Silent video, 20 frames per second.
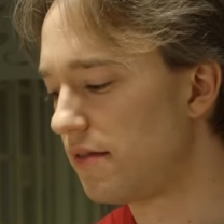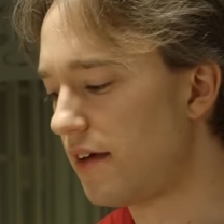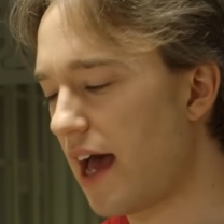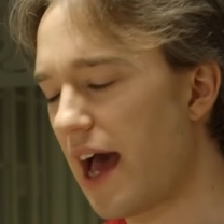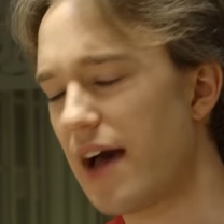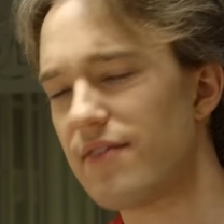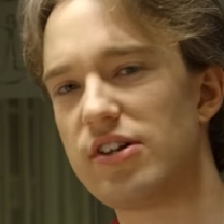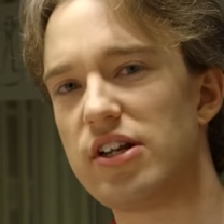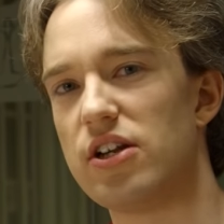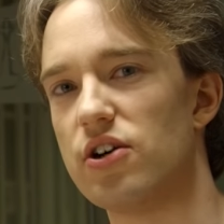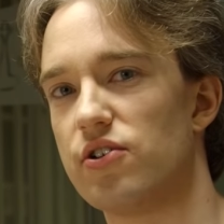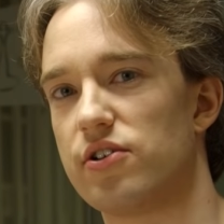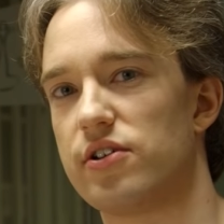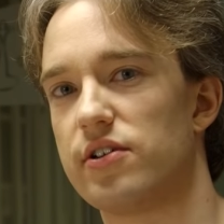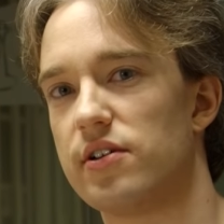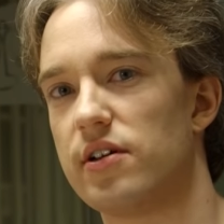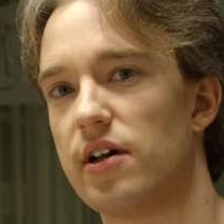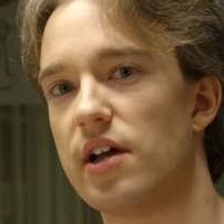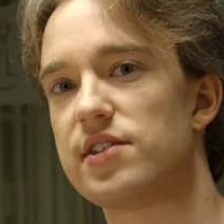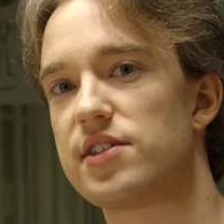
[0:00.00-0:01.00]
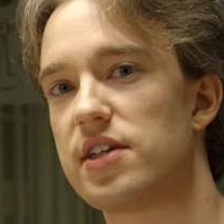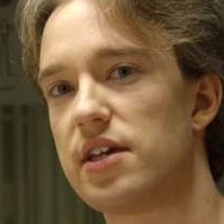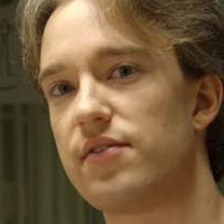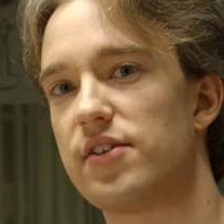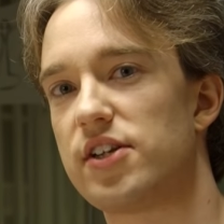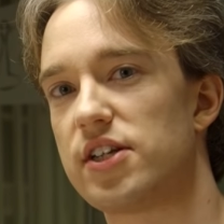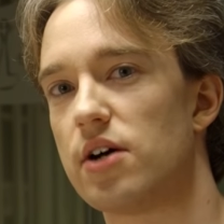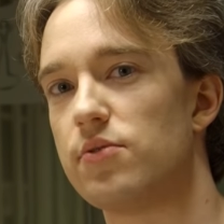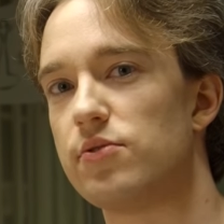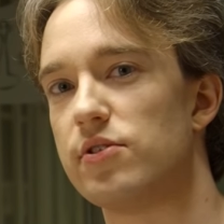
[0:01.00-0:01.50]
have a look and see if
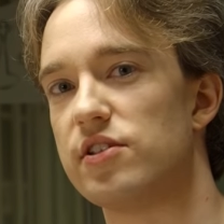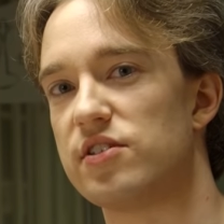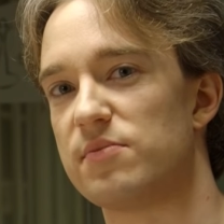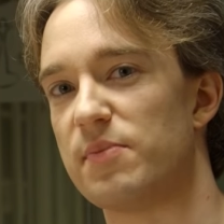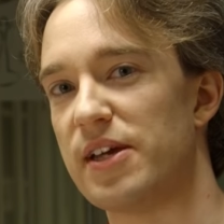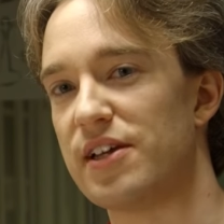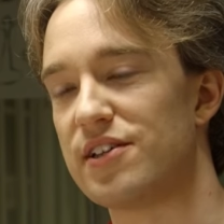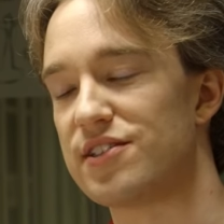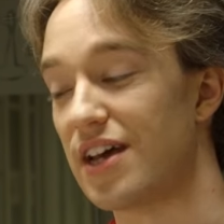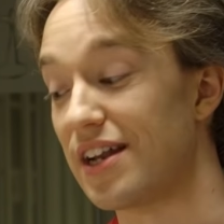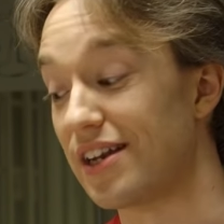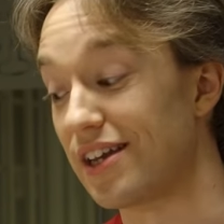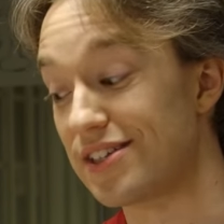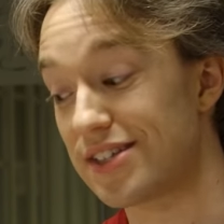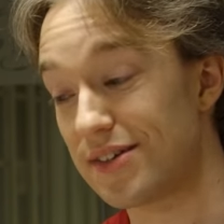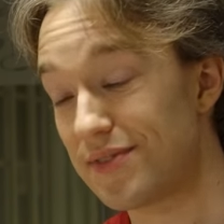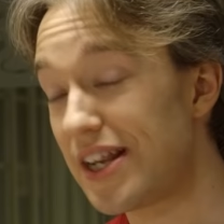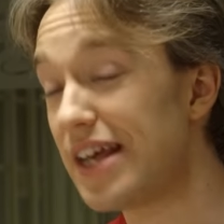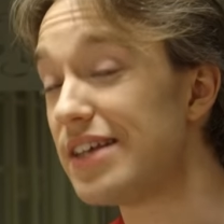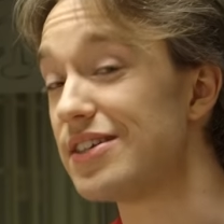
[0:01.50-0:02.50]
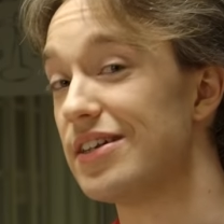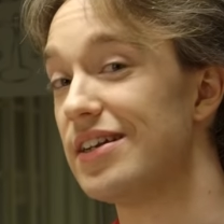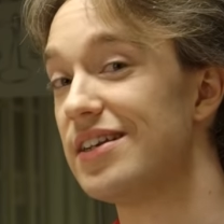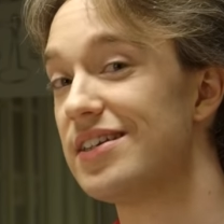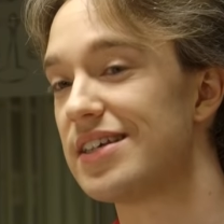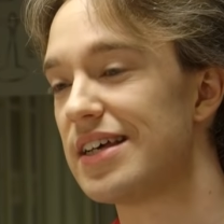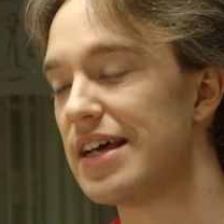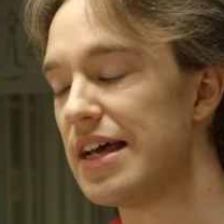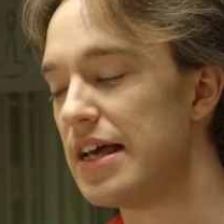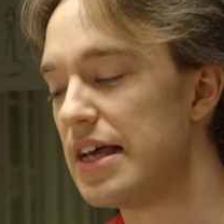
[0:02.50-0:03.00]
a token's being sent, because if it
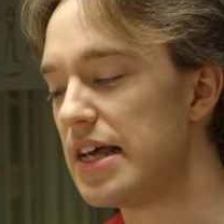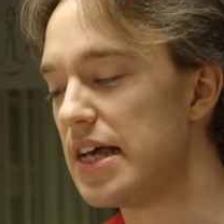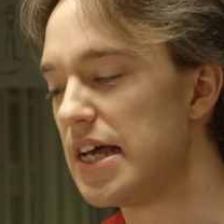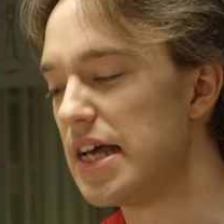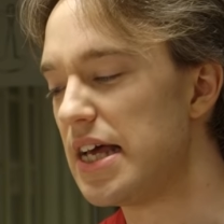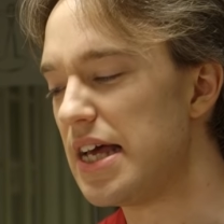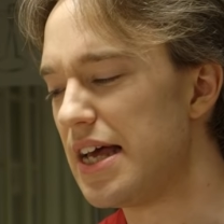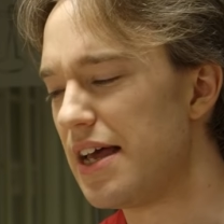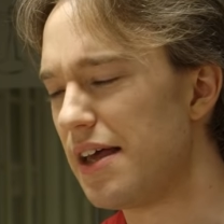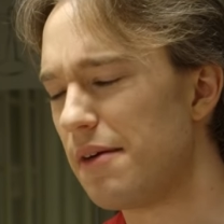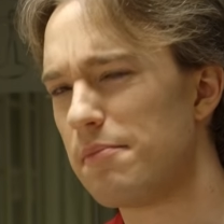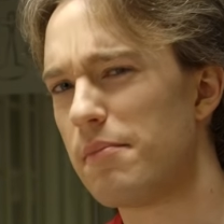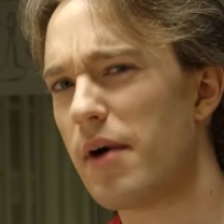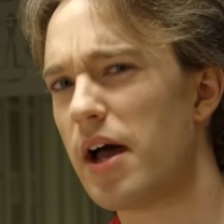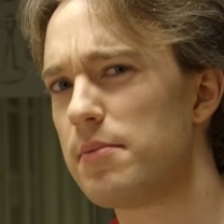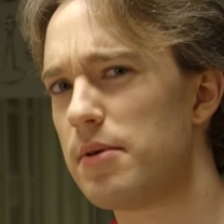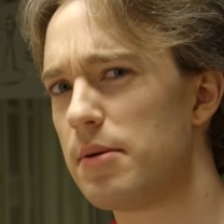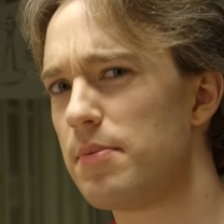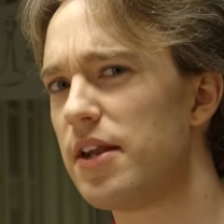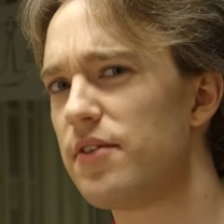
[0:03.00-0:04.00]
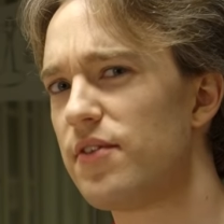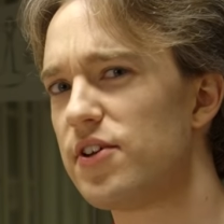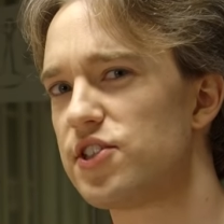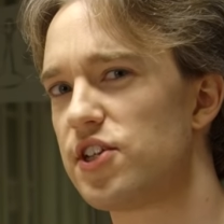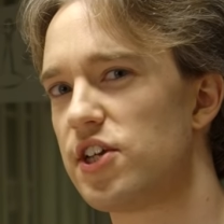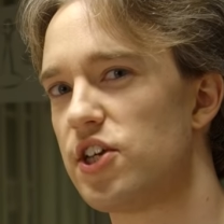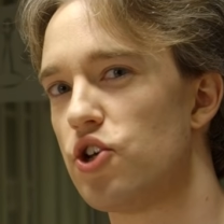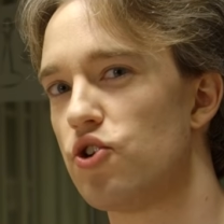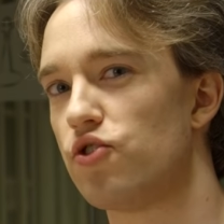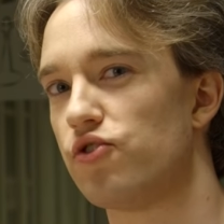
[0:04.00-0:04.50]
isn't, it might be a bit of a
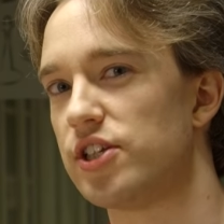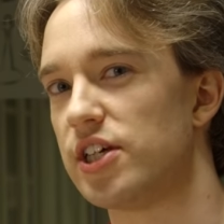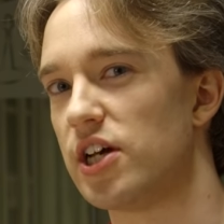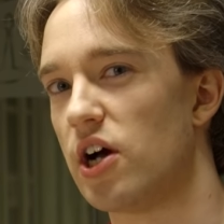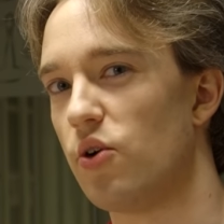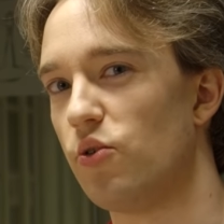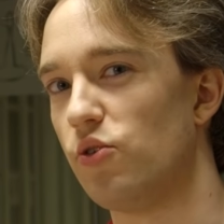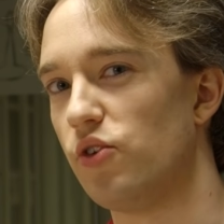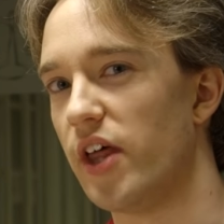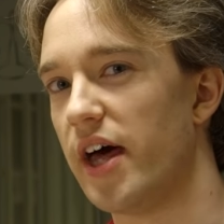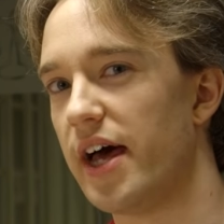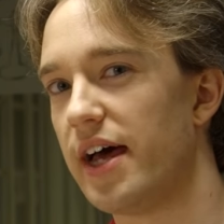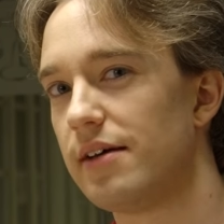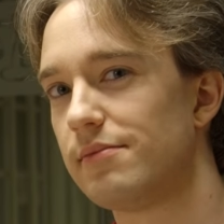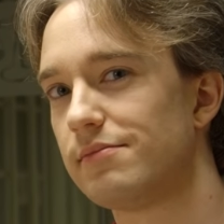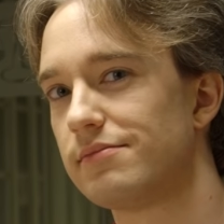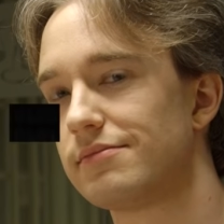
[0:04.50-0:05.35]
security hole there.